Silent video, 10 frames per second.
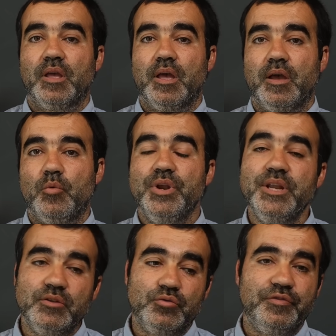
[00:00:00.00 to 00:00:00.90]
uh, we
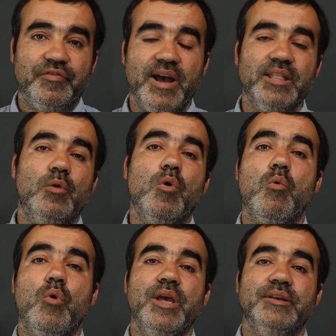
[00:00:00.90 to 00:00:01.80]
need to find our
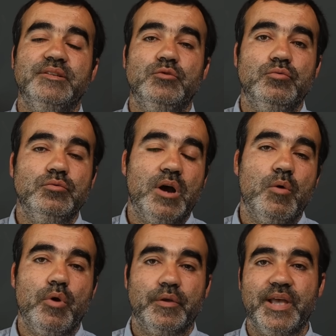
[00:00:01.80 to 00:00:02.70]
ways into
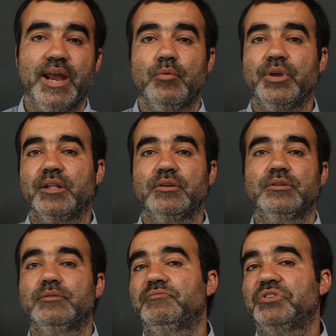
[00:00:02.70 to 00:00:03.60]
our data. We
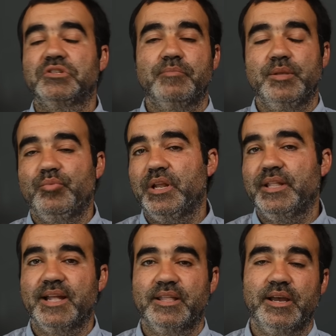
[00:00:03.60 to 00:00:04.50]
cannot just
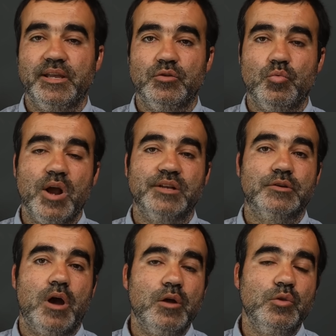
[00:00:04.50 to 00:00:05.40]
manipulate data in the wild.
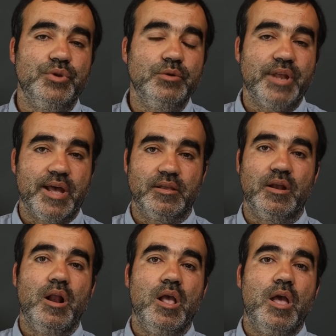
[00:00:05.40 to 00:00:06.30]
So how do we do that?
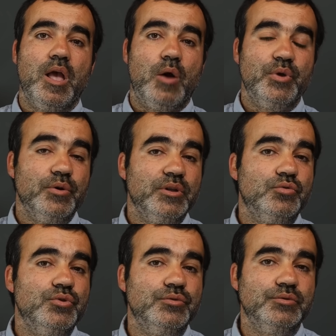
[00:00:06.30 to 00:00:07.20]
Are we going
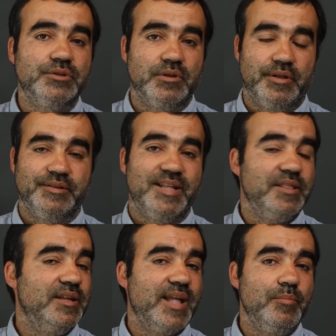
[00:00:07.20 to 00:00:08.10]
to use
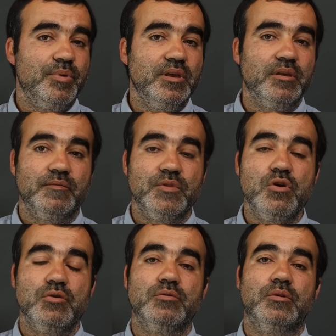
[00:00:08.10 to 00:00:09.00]
static typing?
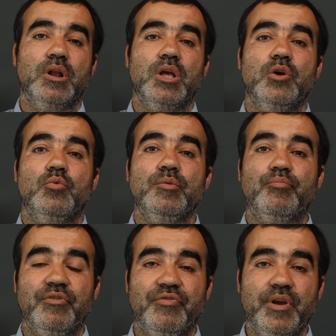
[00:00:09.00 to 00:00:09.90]
No we
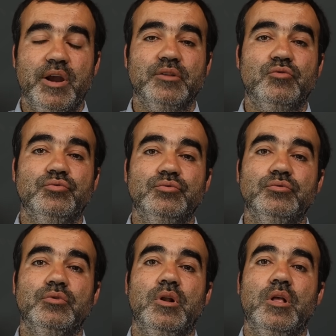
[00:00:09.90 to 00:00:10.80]
prefer
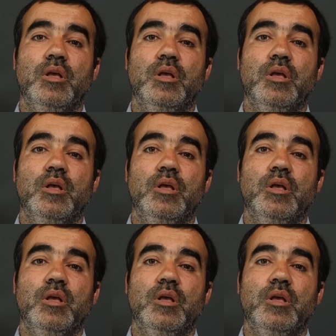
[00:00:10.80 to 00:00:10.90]
to